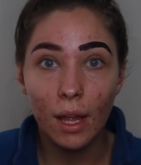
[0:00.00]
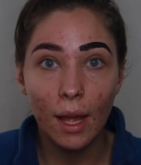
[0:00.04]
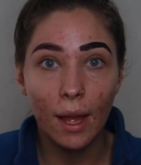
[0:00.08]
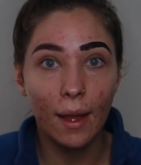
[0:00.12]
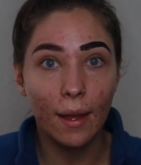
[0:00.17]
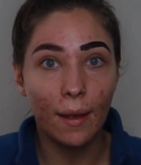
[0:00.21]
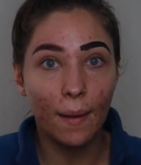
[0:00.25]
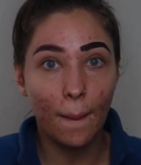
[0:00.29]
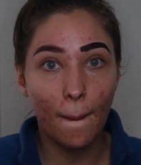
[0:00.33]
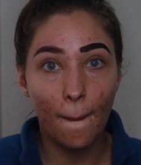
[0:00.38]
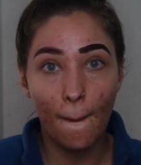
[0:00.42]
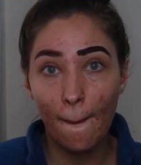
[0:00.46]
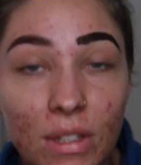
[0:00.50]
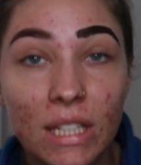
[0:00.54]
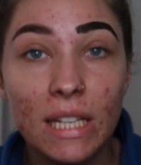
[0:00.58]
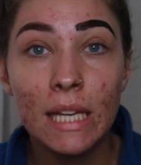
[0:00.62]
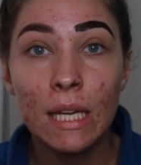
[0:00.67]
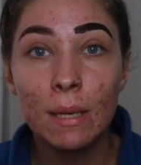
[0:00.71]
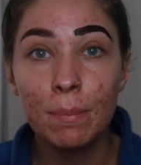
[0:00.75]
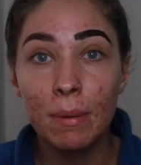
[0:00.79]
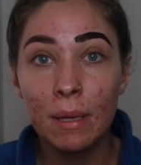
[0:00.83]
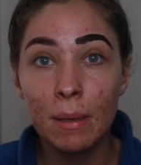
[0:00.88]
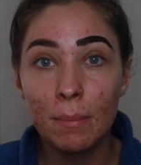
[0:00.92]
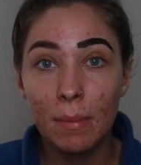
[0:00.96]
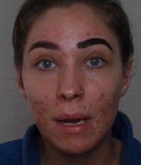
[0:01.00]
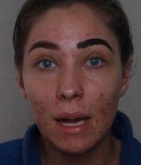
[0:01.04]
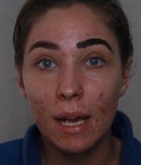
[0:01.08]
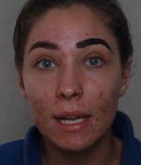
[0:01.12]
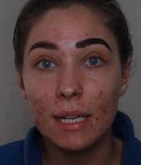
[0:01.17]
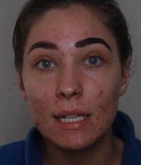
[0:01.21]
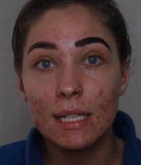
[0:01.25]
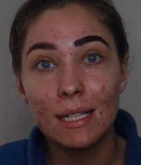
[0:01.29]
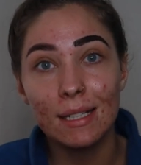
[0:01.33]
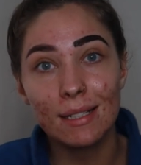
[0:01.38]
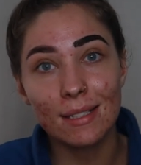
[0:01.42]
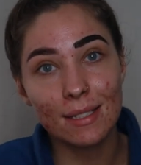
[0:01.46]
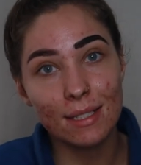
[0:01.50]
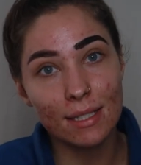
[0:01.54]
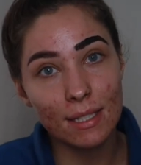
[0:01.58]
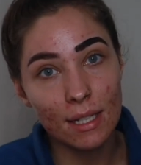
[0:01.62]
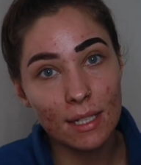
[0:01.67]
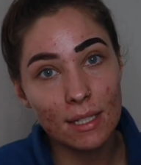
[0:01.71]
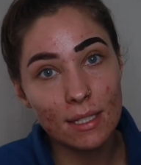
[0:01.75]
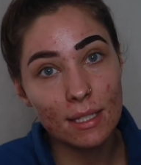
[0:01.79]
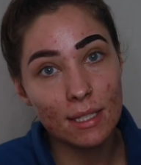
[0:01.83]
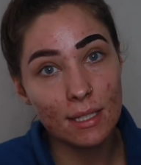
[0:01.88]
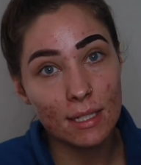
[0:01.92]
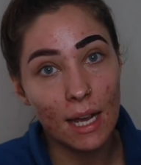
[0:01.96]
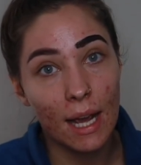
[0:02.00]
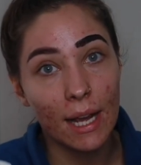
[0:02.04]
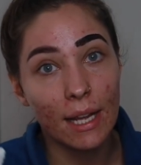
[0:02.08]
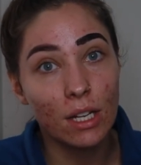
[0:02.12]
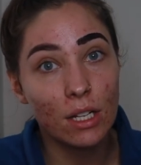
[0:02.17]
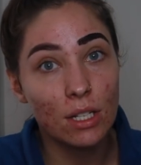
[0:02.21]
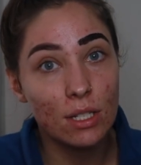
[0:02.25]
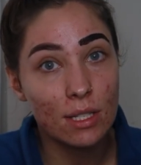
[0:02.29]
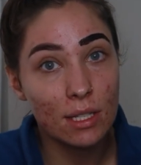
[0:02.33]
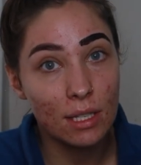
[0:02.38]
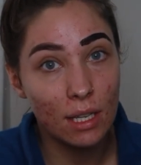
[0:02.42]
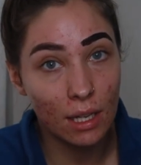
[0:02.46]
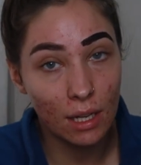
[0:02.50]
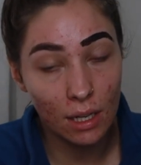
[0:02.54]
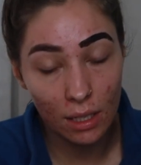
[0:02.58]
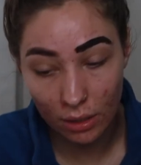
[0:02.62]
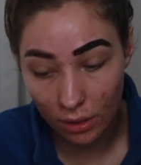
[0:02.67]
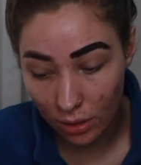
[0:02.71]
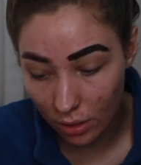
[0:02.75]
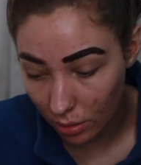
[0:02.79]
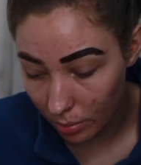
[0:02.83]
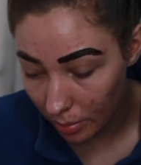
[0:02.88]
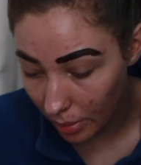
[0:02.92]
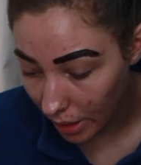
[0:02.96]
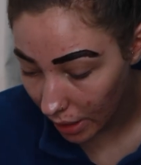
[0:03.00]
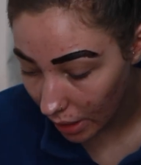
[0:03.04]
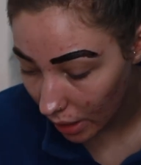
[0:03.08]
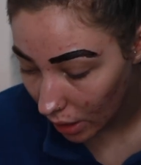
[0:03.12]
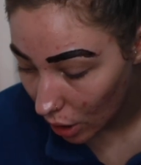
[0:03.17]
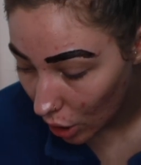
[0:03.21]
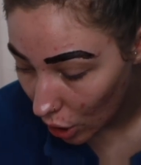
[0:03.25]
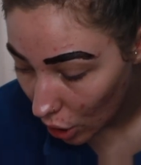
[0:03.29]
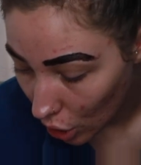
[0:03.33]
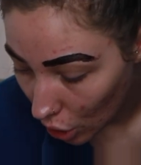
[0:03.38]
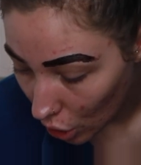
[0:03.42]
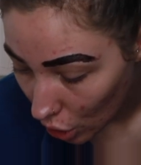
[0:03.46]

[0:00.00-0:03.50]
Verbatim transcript: Like, keep in mind, it does dye your skin a little bit.